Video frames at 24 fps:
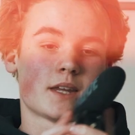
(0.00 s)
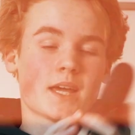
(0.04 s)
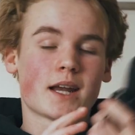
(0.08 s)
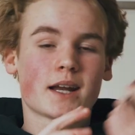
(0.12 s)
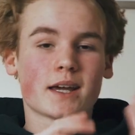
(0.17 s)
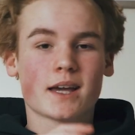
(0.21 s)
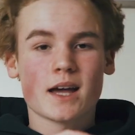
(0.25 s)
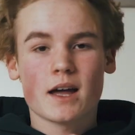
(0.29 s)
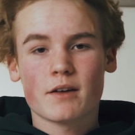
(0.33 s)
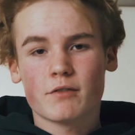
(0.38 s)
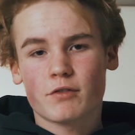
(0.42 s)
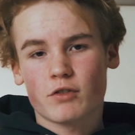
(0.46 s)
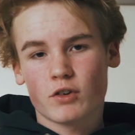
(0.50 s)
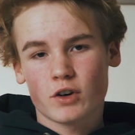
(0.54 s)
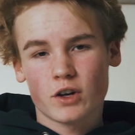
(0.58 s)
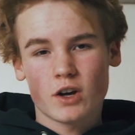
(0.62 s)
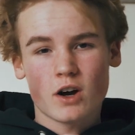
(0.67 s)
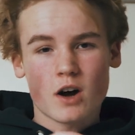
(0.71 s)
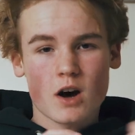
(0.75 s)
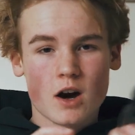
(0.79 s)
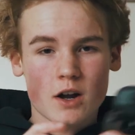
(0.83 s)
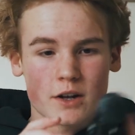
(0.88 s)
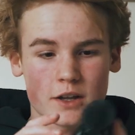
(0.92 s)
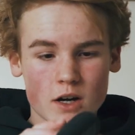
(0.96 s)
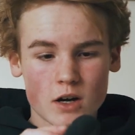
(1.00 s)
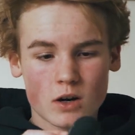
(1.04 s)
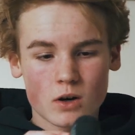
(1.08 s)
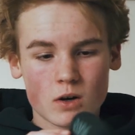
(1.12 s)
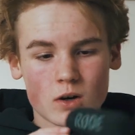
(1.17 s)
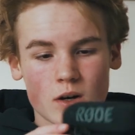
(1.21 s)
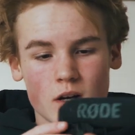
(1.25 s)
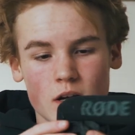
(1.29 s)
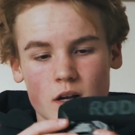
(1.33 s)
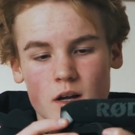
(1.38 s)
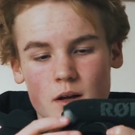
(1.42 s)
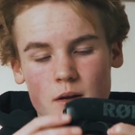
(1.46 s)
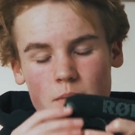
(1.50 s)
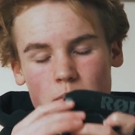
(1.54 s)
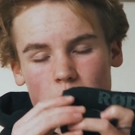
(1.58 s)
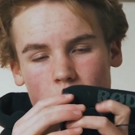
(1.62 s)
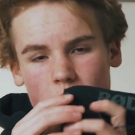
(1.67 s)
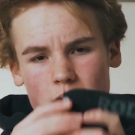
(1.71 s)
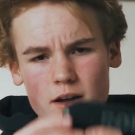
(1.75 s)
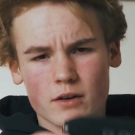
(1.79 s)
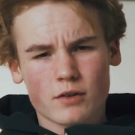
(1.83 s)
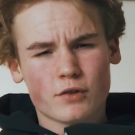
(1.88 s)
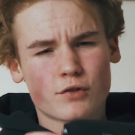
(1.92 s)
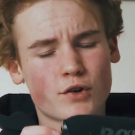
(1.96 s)
Then again, for the audio
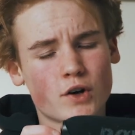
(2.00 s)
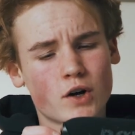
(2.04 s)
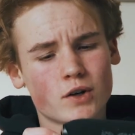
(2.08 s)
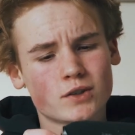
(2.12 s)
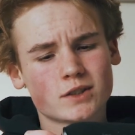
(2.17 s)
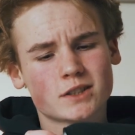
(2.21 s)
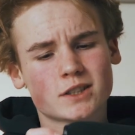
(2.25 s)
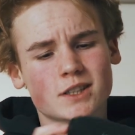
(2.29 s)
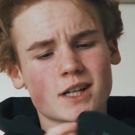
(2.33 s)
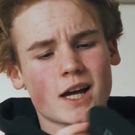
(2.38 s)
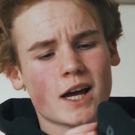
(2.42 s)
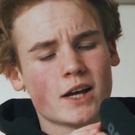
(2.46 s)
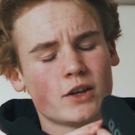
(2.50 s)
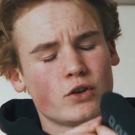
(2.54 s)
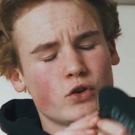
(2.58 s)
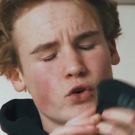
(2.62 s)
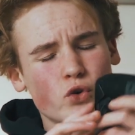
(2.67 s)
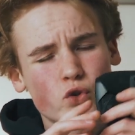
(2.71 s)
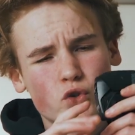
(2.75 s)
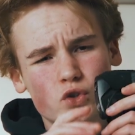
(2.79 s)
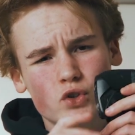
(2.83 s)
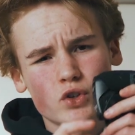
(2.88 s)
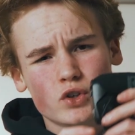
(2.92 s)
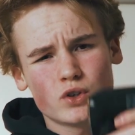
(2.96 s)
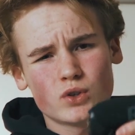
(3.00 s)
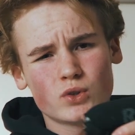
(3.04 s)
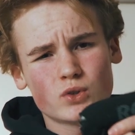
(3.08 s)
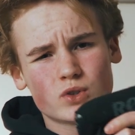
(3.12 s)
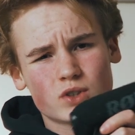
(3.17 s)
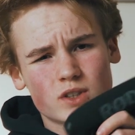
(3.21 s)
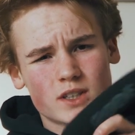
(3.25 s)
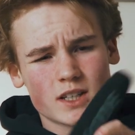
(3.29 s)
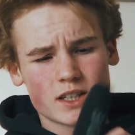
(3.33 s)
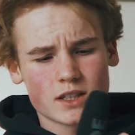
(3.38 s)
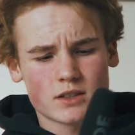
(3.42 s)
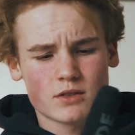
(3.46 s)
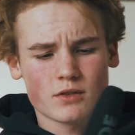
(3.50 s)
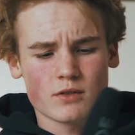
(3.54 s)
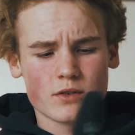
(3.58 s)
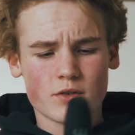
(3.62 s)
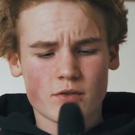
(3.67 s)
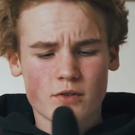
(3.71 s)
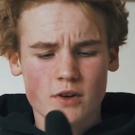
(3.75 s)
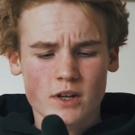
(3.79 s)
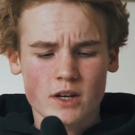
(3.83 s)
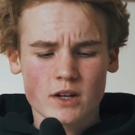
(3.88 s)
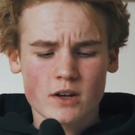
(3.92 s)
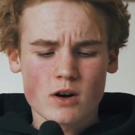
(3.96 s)
microphones, I used to use this
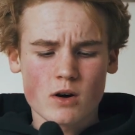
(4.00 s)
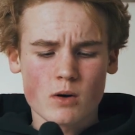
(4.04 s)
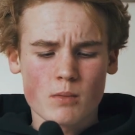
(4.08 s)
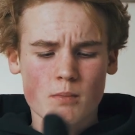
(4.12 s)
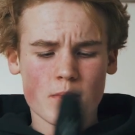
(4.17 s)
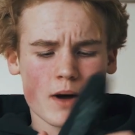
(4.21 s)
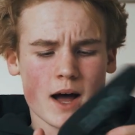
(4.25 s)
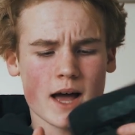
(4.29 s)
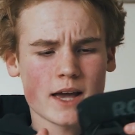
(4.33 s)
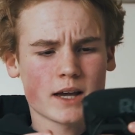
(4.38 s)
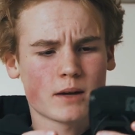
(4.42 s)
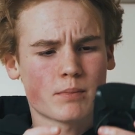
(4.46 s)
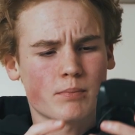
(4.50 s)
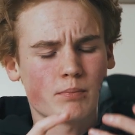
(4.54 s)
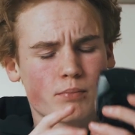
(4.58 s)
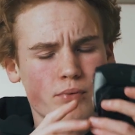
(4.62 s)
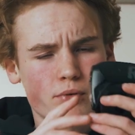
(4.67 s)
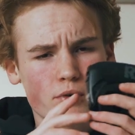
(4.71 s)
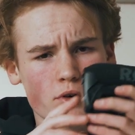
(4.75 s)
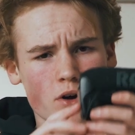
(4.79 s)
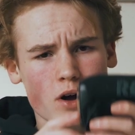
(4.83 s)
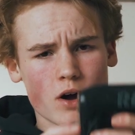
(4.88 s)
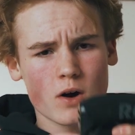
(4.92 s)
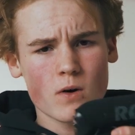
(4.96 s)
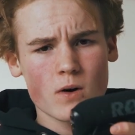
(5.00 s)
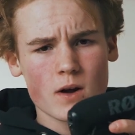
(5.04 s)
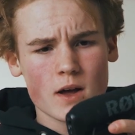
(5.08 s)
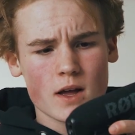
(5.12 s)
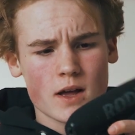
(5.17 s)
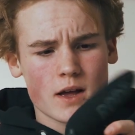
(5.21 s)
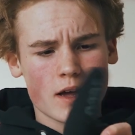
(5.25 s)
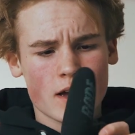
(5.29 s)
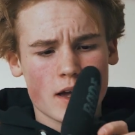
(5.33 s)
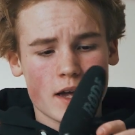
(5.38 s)
VideoMic Pro.